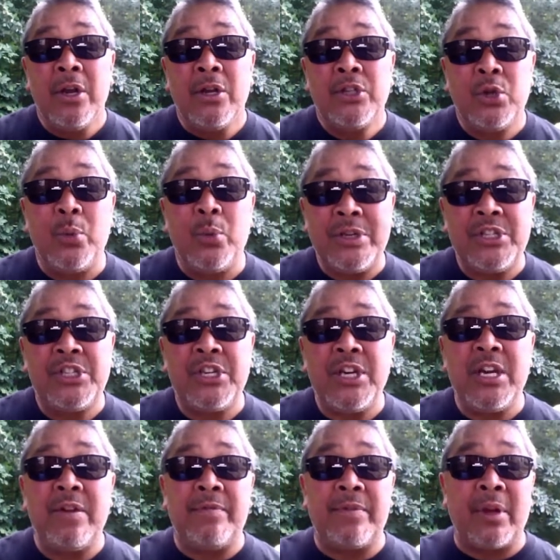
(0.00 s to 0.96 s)
to
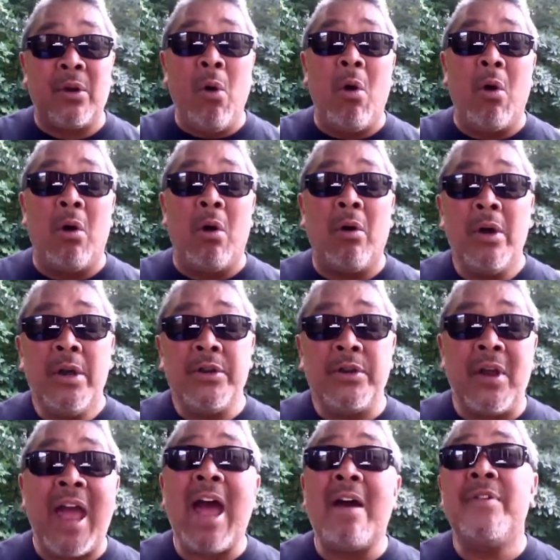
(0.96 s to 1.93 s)
achieve the goal.
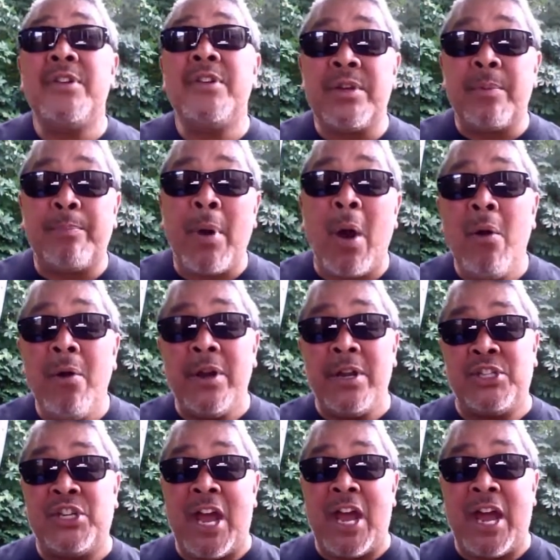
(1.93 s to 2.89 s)
You haven't
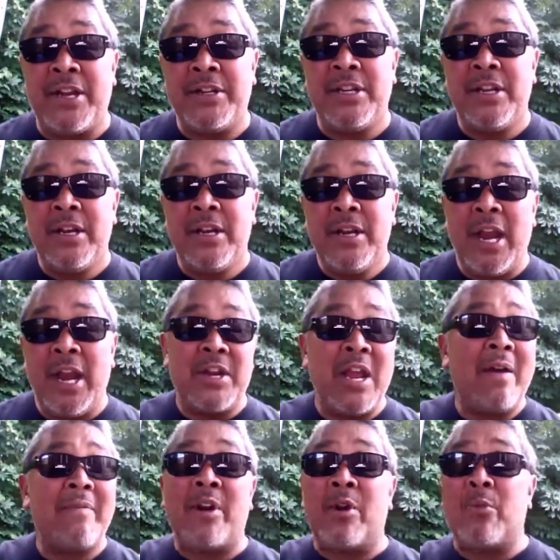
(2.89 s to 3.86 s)
departed yet, and
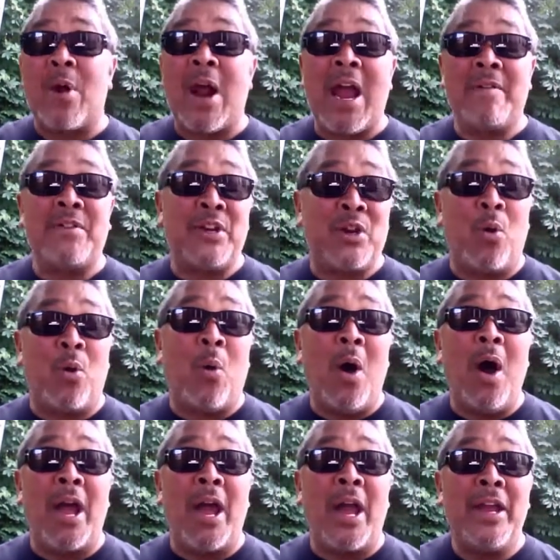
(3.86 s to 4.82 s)
you haven't arrived in
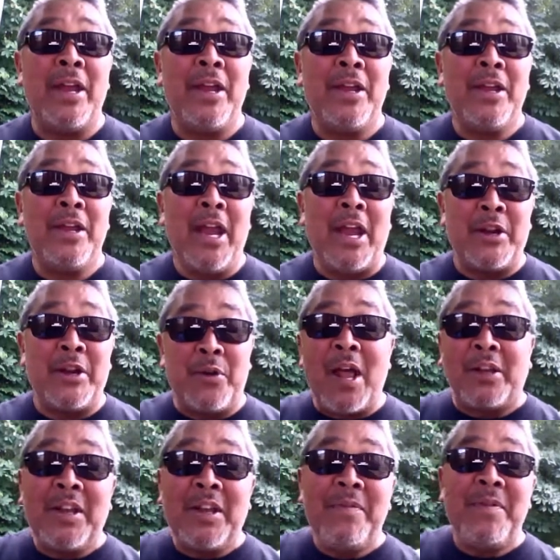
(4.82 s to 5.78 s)
Hawaii, and you're
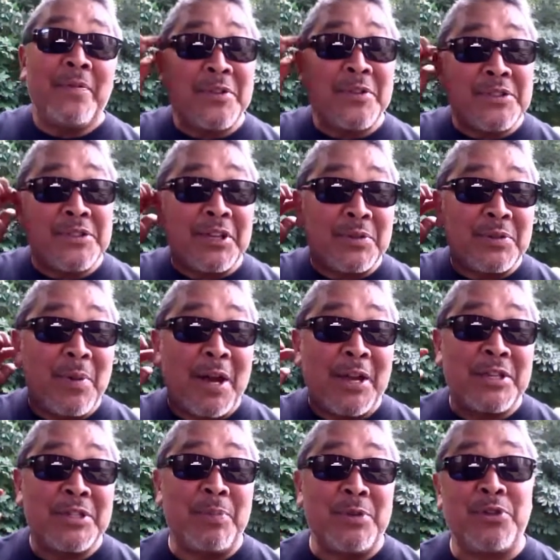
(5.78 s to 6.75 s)
not leaving for 6
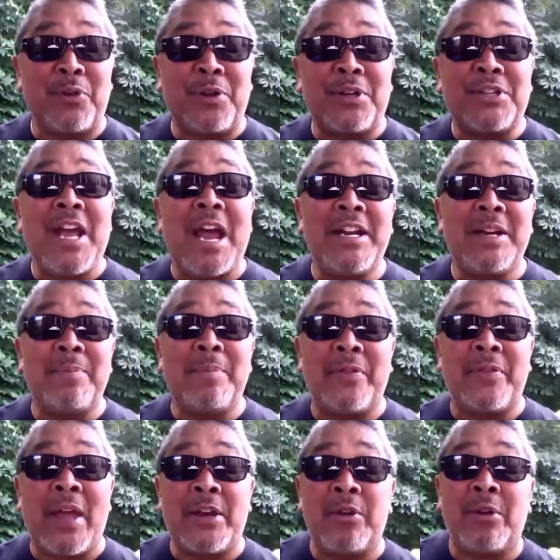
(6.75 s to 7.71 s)
months, but you're excited
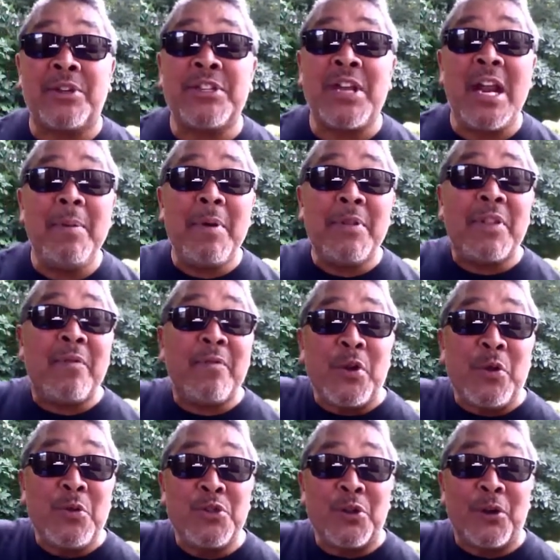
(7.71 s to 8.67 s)
about that. You're excited about the
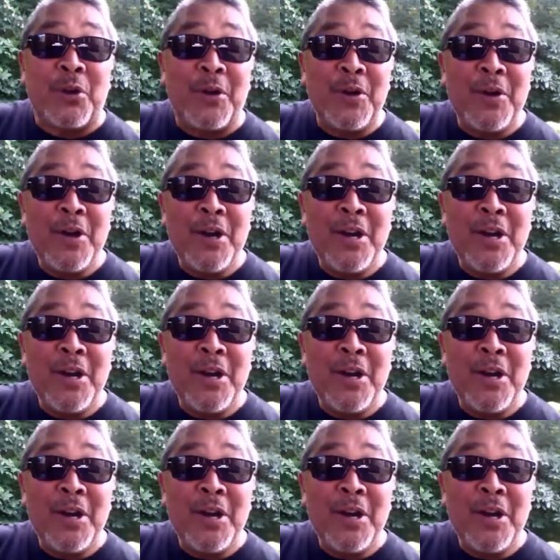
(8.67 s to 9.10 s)
future.